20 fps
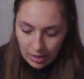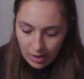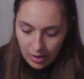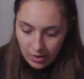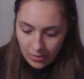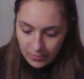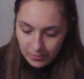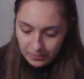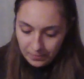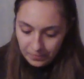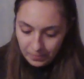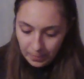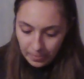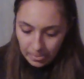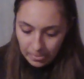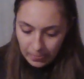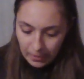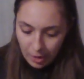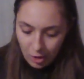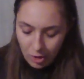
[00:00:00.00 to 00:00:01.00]

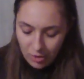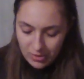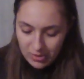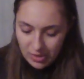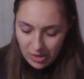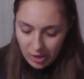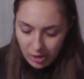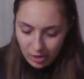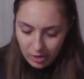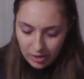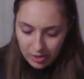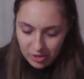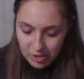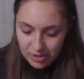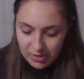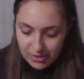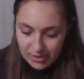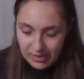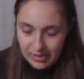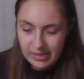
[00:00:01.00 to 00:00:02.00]
Halston Heritage
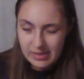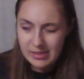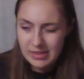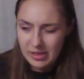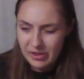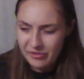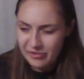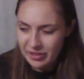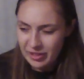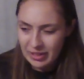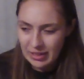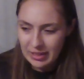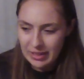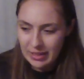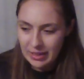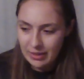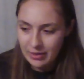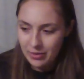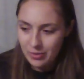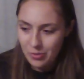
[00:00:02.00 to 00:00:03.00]
is
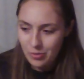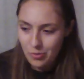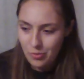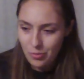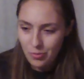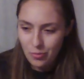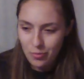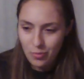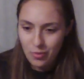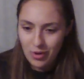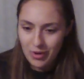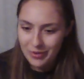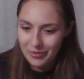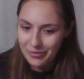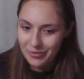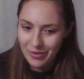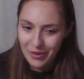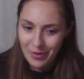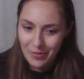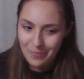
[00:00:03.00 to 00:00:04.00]
definitely one
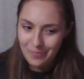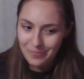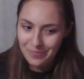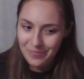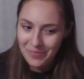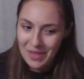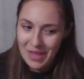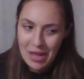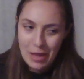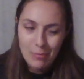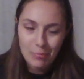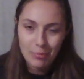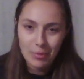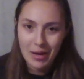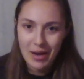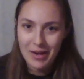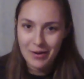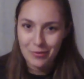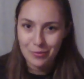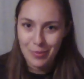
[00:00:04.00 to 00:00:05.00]
of them, but
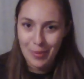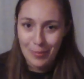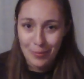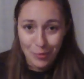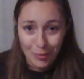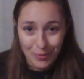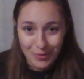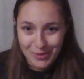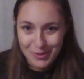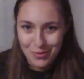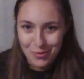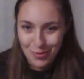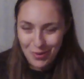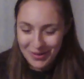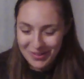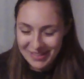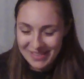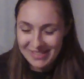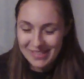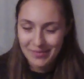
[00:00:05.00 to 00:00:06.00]
I don't remember which one
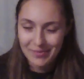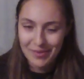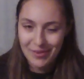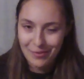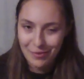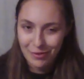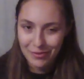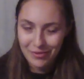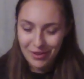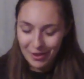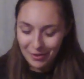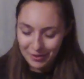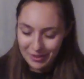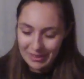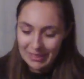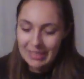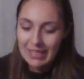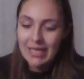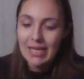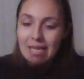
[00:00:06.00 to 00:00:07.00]
because I've never found it.